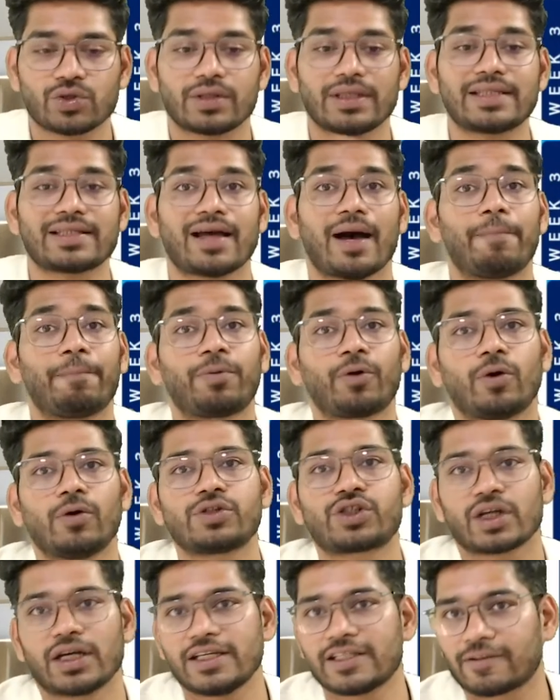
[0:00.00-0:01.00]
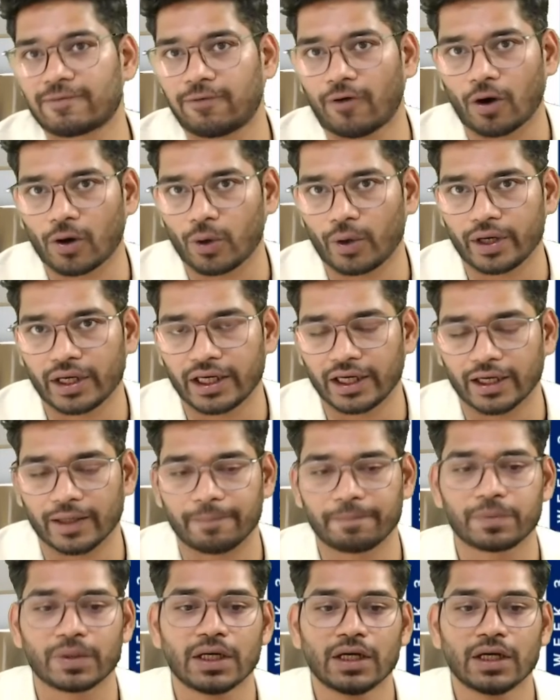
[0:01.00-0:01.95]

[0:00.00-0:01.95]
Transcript: so this approach is followed here.